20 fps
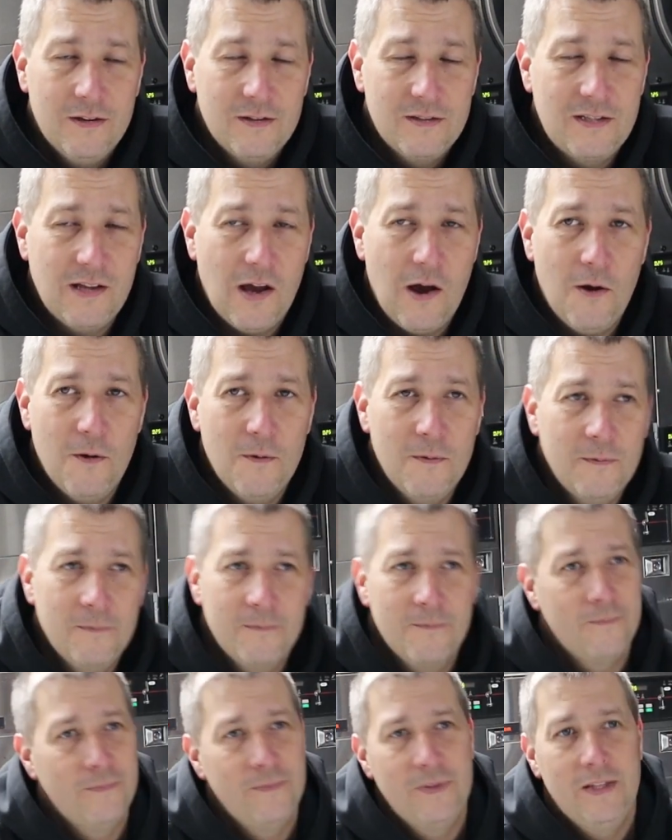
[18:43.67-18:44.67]
So
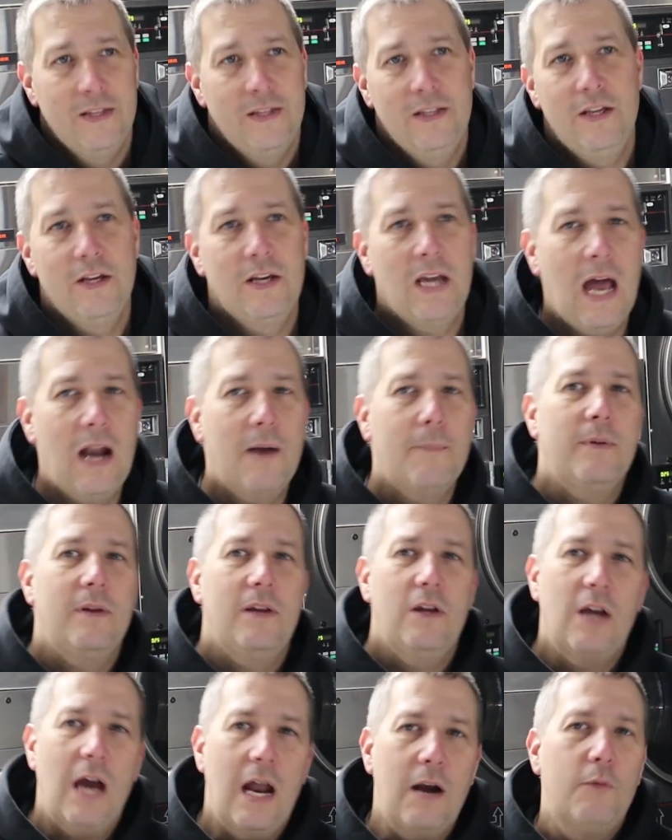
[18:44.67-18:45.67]
you
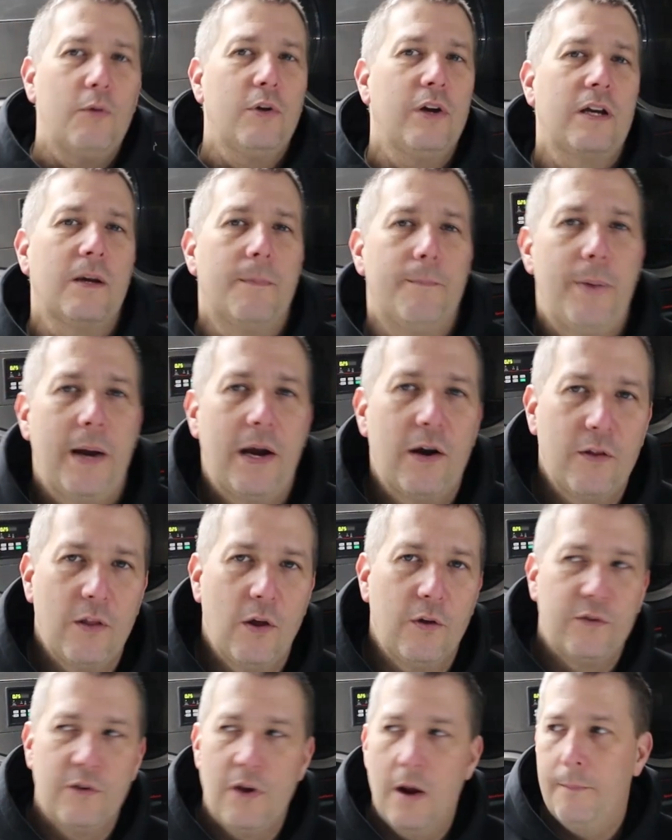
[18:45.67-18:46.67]
gotta really compare
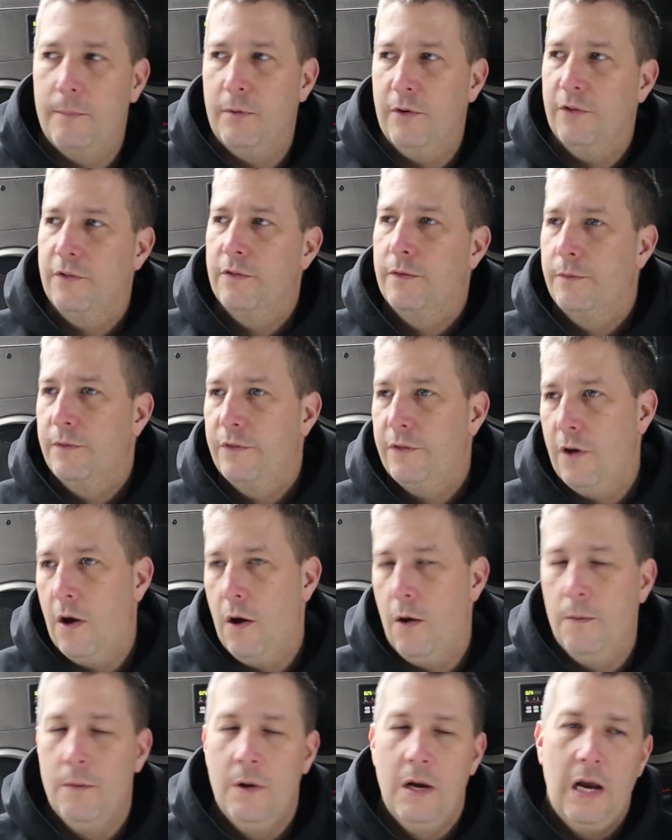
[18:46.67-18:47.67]
those numbers.
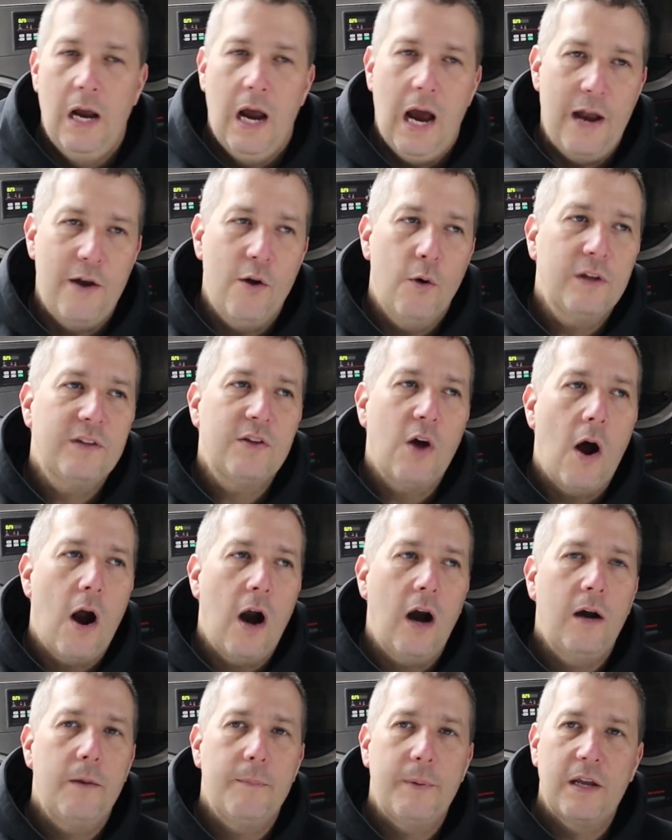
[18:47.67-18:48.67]
So I know it's
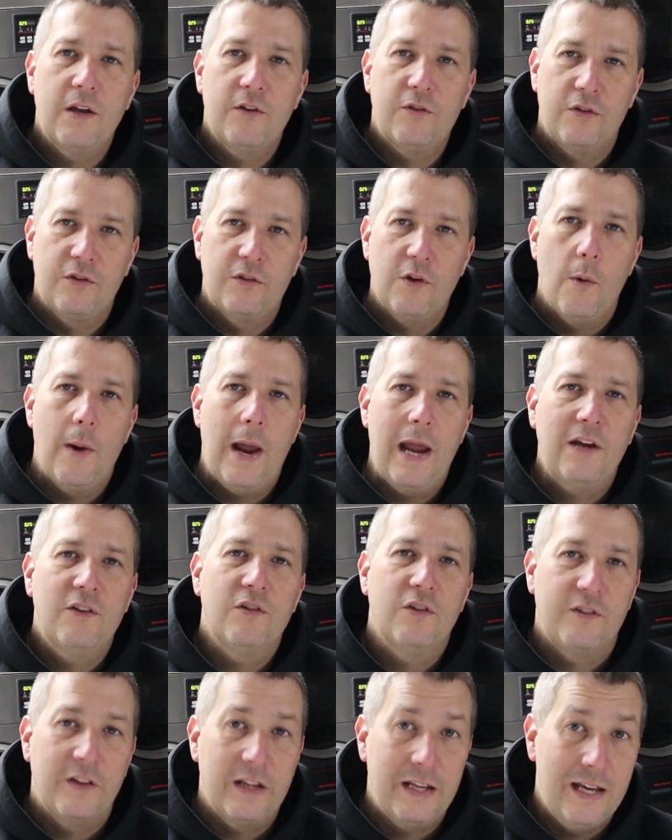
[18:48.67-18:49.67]
hard because you're so
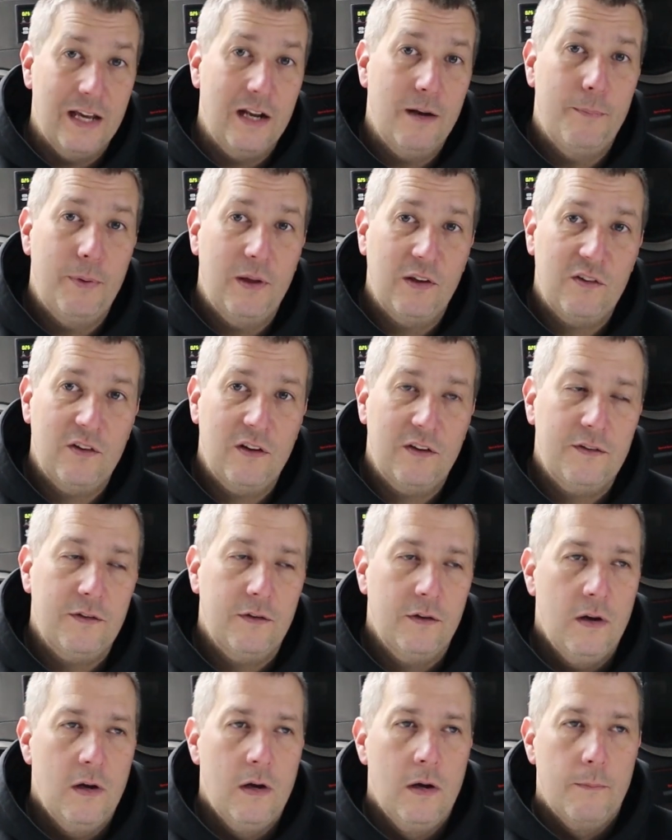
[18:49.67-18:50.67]
anxious to get a
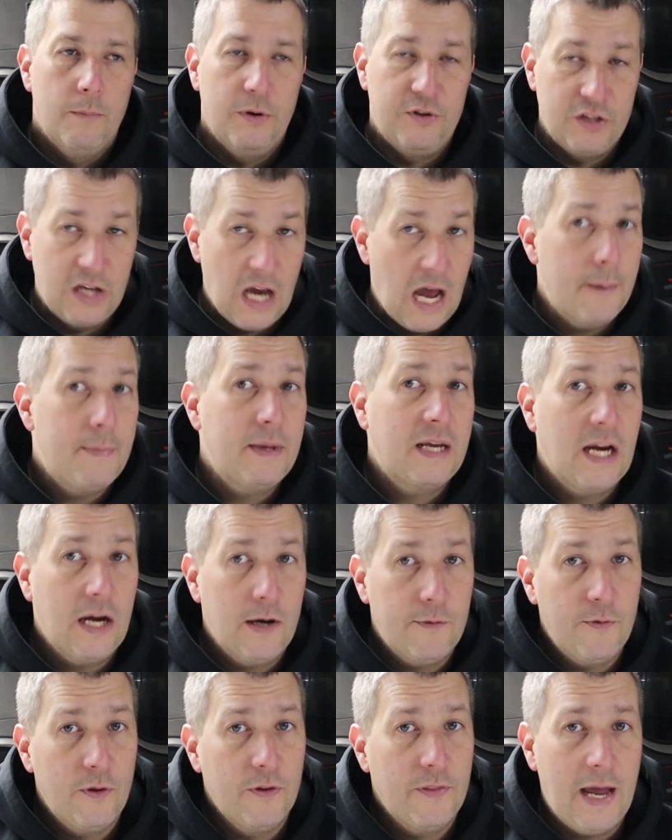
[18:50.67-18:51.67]
business, but you got to be
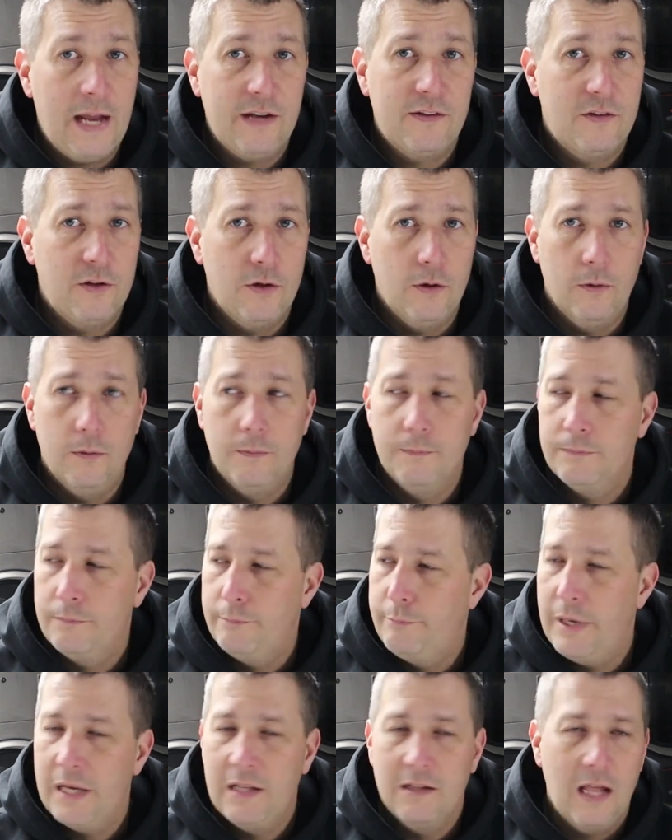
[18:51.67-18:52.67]
careful of that too.
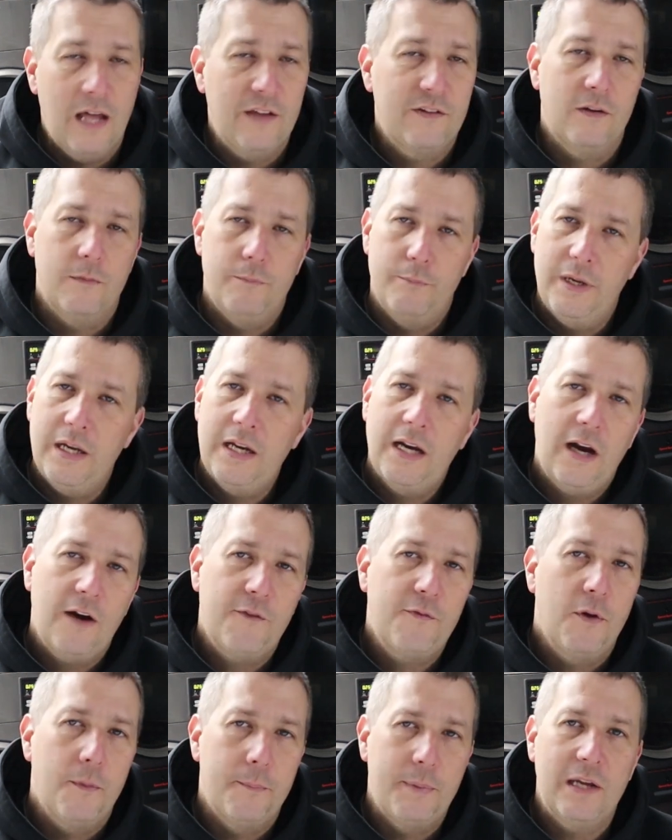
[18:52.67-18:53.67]
Big lesson. Be
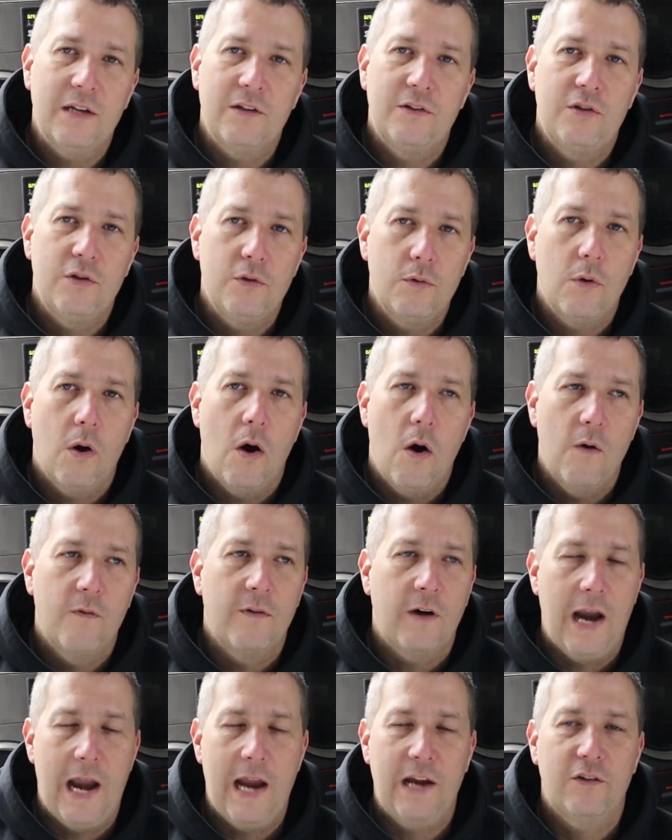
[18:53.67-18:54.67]
careful of being too
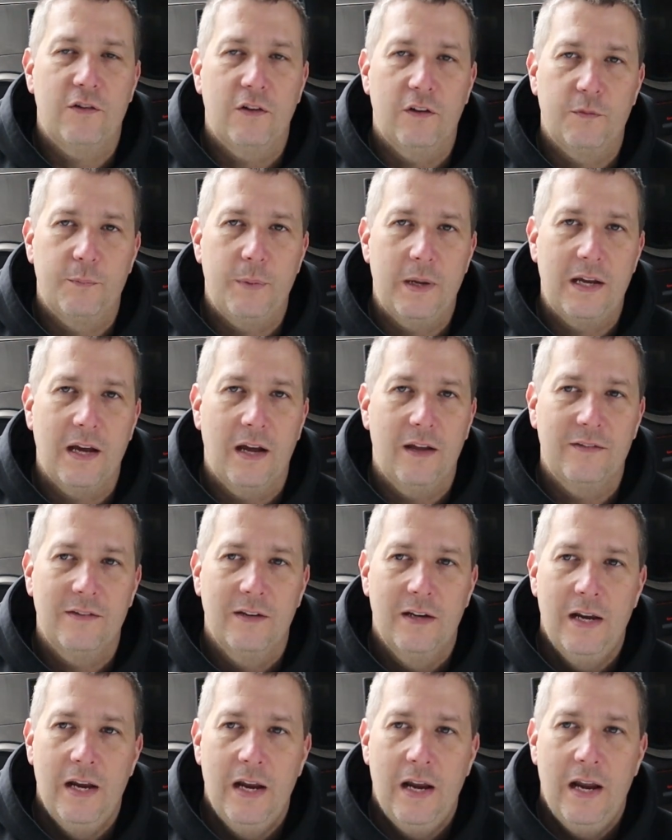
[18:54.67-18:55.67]
over anxious
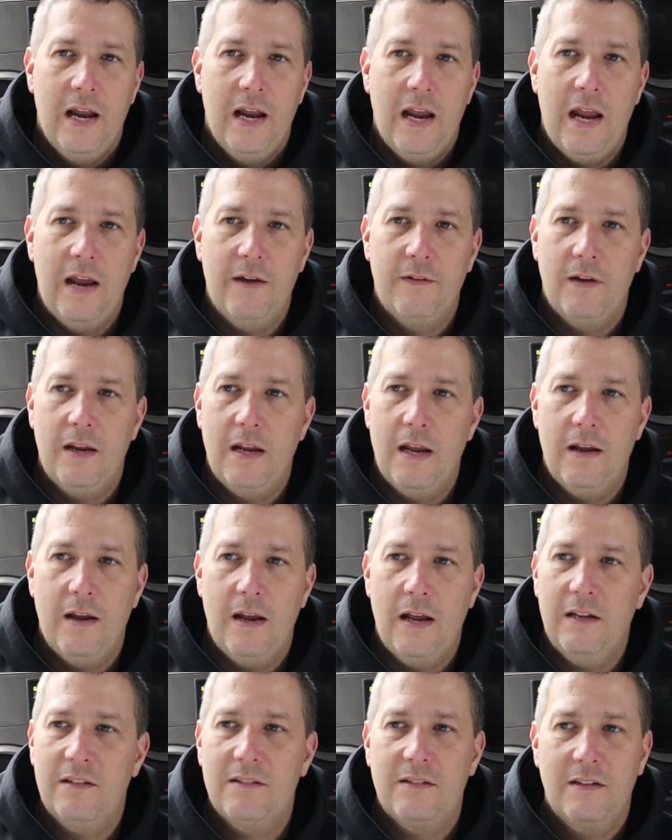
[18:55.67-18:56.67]
because
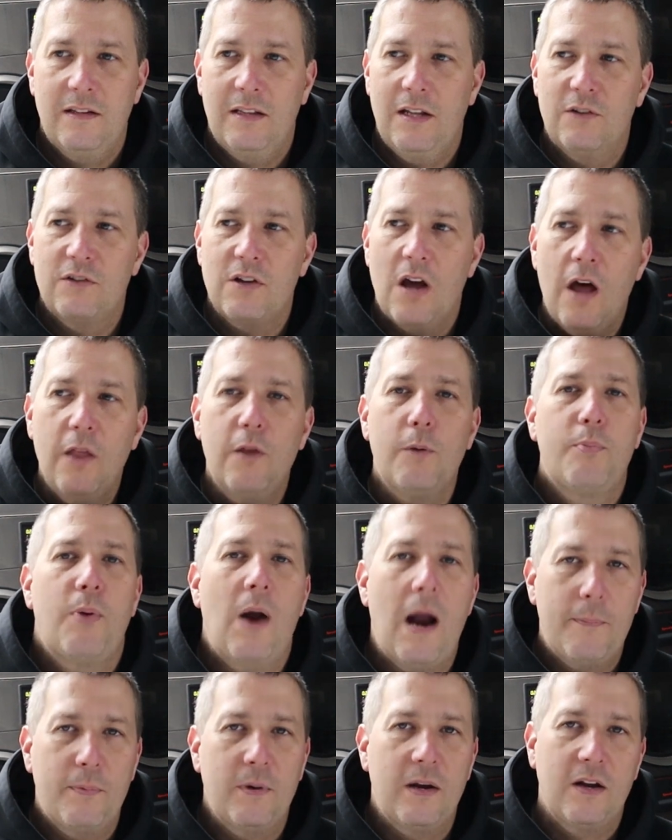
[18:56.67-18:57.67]
there's other
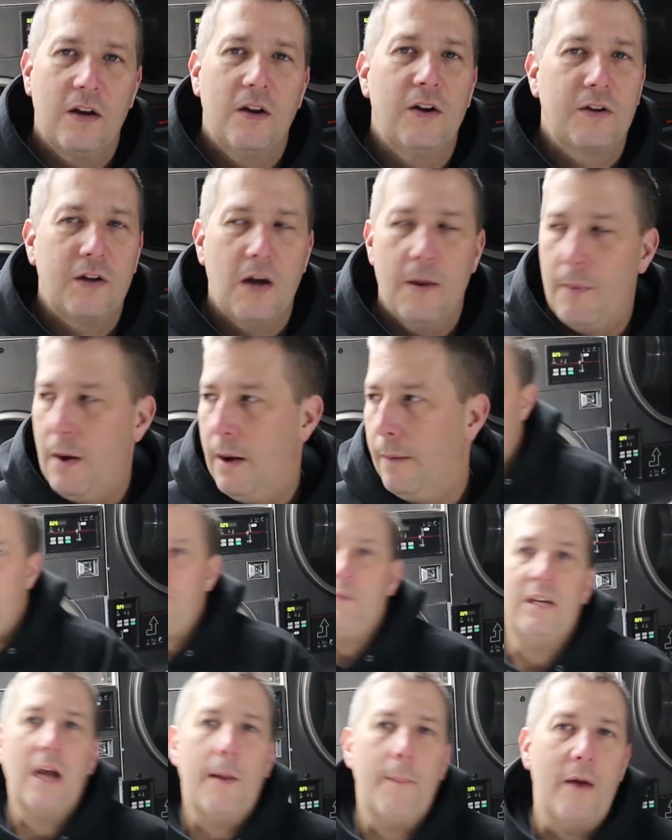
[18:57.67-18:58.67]
property going to come up.
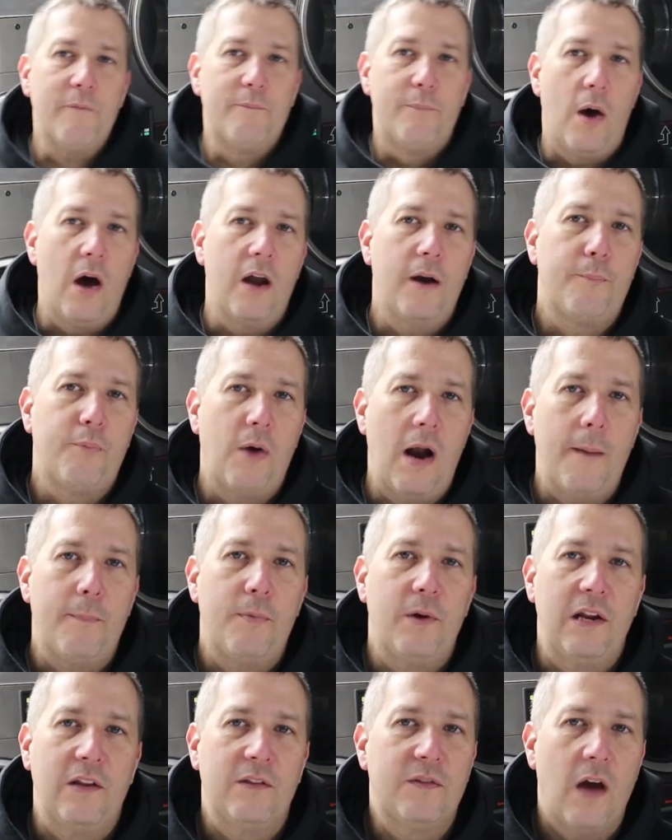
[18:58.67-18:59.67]
Every time I bought a
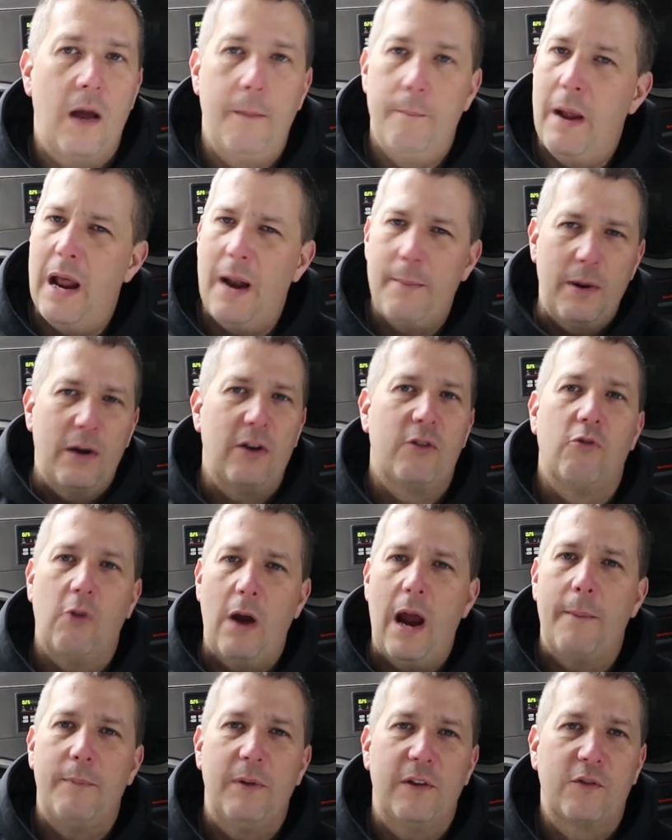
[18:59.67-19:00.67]
property and thought, man, I better
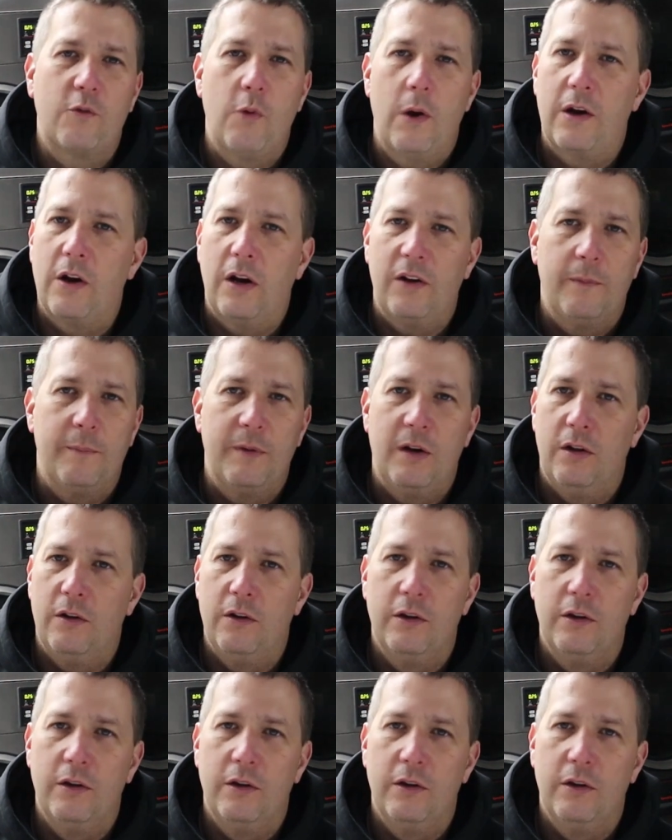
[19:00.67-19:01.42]
grab this quick or I'm going to